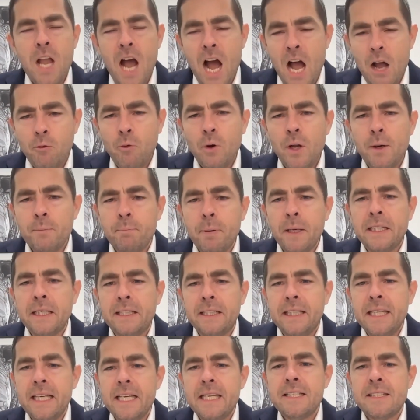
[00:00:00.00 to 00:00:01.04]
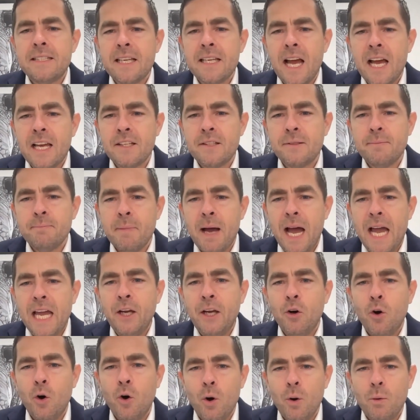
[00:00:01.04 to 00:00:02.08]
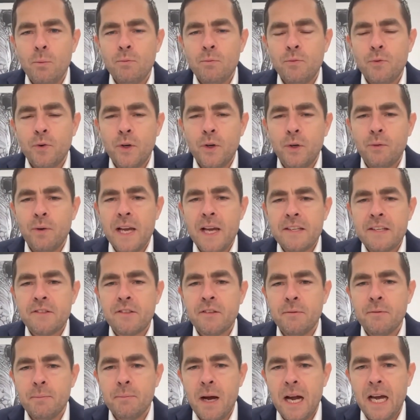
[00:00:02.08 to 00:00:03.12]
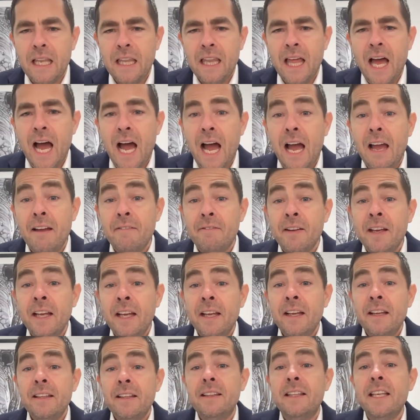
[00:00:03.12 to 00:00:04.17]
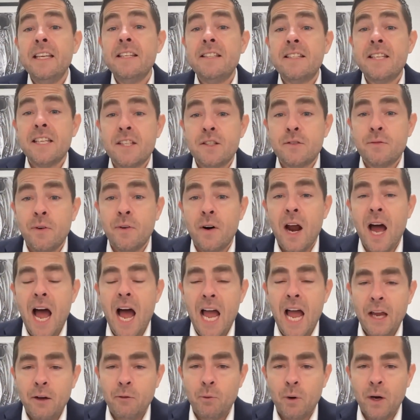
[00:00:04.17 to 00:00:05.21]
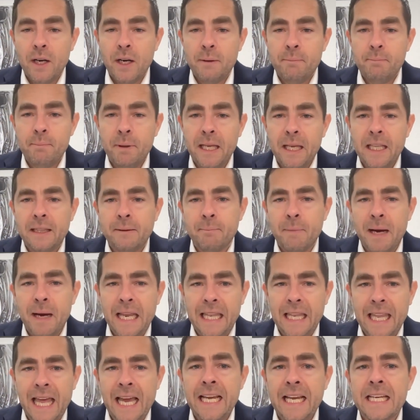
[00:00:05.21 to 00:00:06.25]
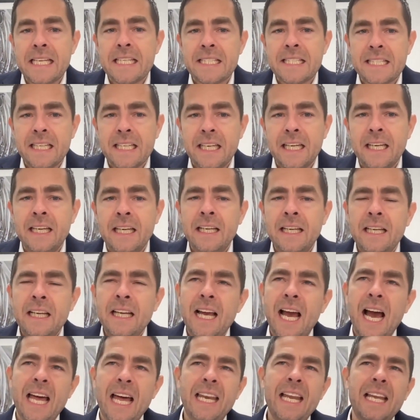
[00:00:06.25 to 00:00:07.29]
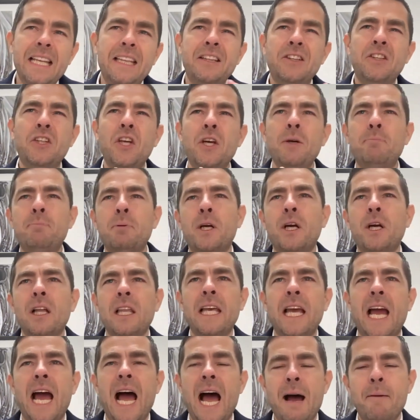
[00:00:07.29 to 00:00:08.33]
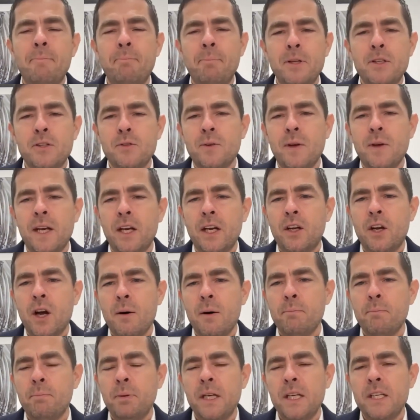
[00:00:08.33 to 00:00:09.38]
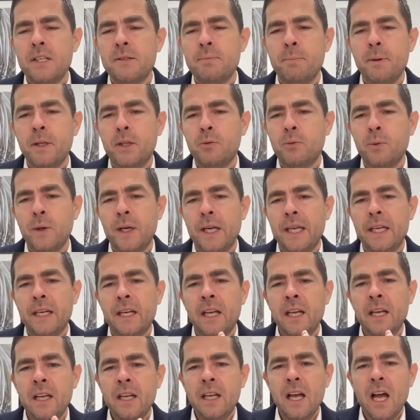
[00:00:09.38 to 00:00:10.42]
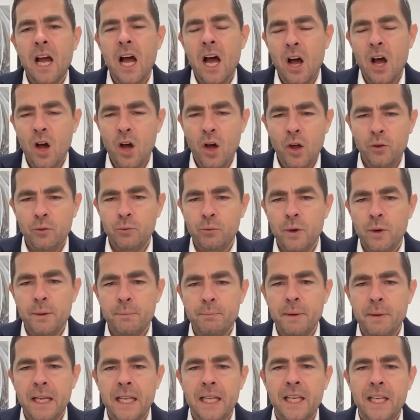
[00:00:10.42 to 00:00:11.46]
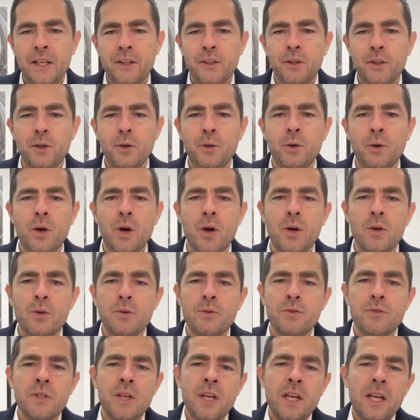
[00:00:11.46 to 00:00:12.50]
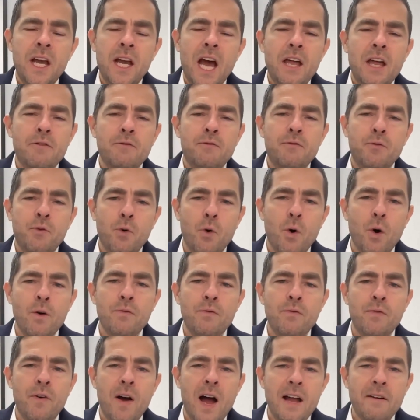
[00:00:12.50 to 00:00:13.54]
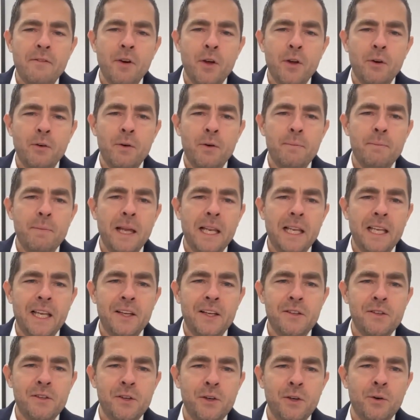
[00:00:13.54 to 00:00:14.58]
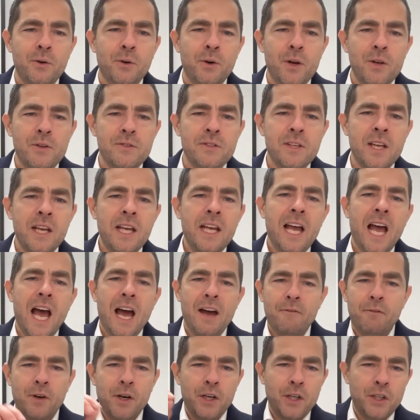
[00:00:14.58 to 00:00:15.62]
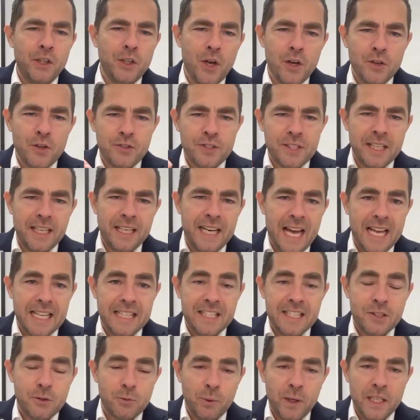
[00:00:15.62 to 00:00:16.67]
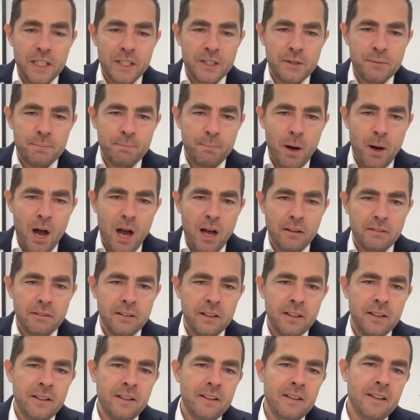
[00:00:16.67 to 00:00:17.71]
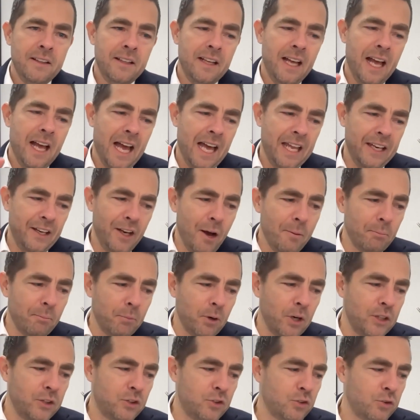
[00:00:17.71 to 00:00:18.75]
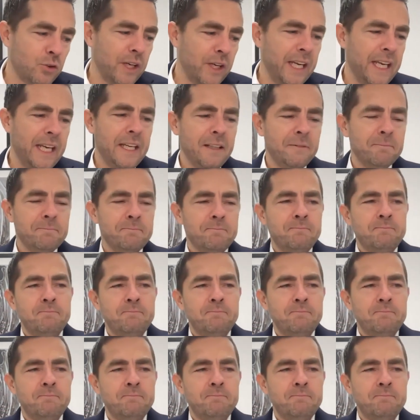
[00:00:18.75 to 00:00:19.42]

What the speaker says: I want to pick this as my home for the rest of my life. This is where I want to build my legacy. And that typically happens when a company is between 100 million euros and 400 or 500 million euros. And we're just in that sweet spot. And number three,